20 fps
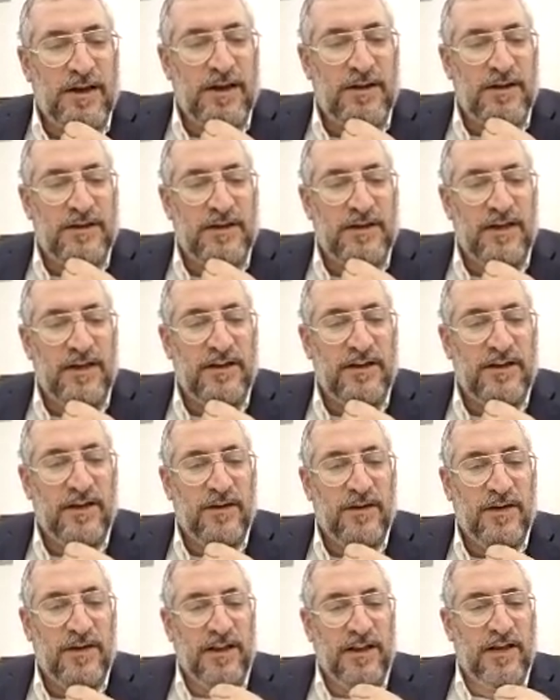you said you're
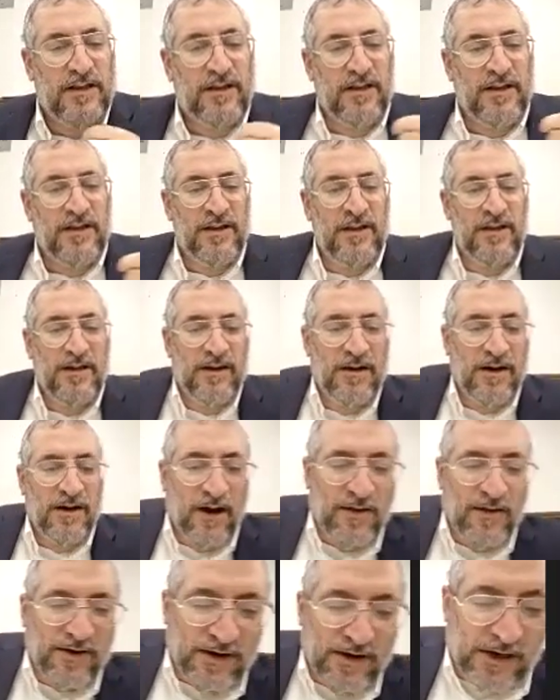going to be like the
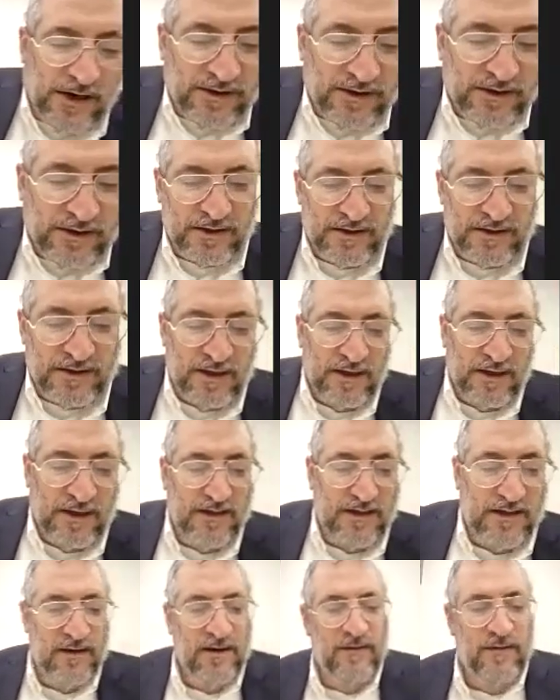other nations,
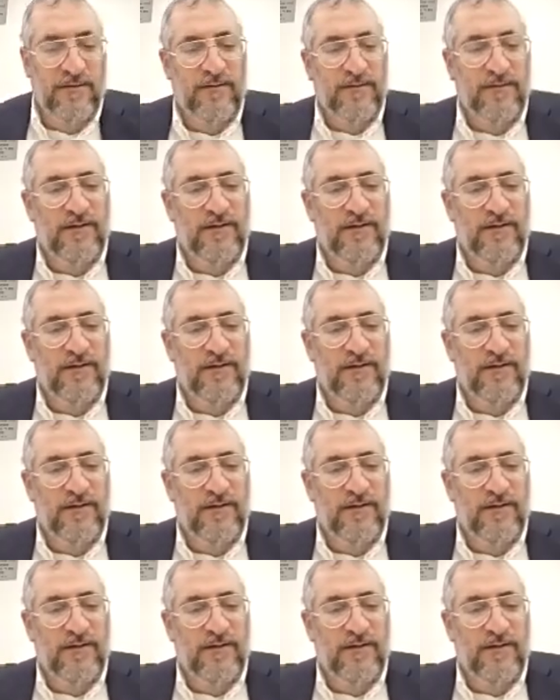like the